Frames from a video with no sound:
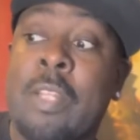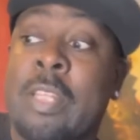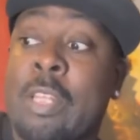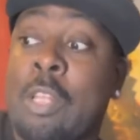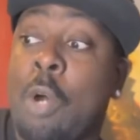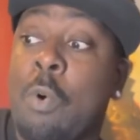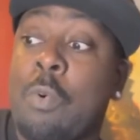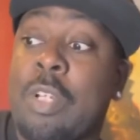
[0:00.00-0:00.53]

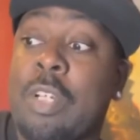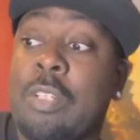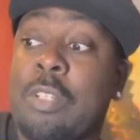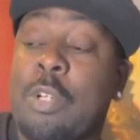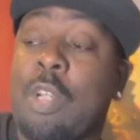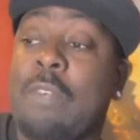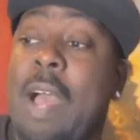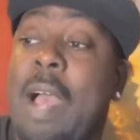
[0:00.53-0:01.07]
Logan
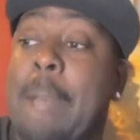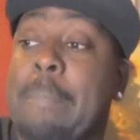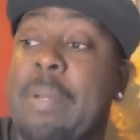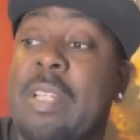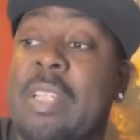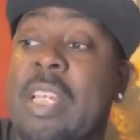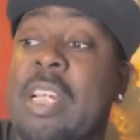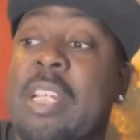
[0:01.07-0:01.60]
could have
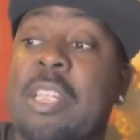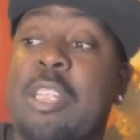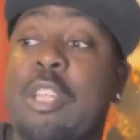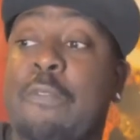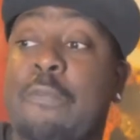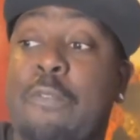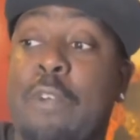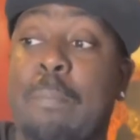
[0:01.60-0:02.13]
happened in a
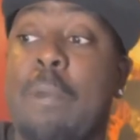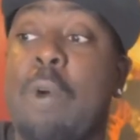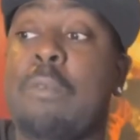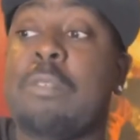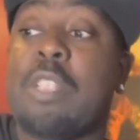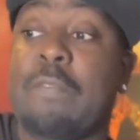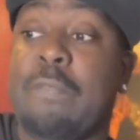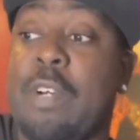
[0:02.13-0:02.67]
different
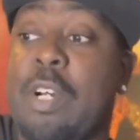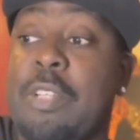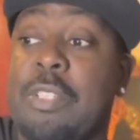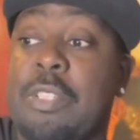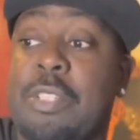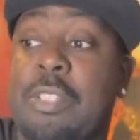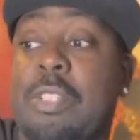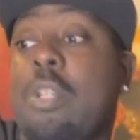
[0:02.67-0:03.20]

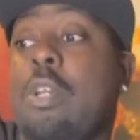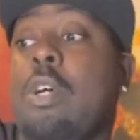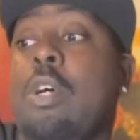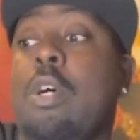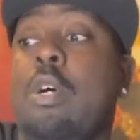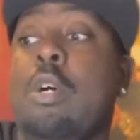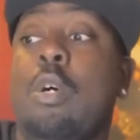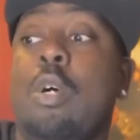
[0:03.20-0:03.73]
multiverse,
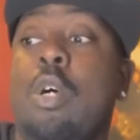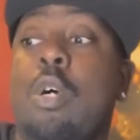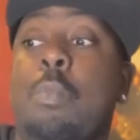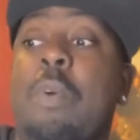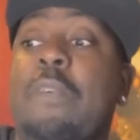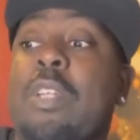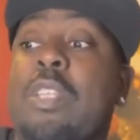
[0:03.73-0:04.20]
with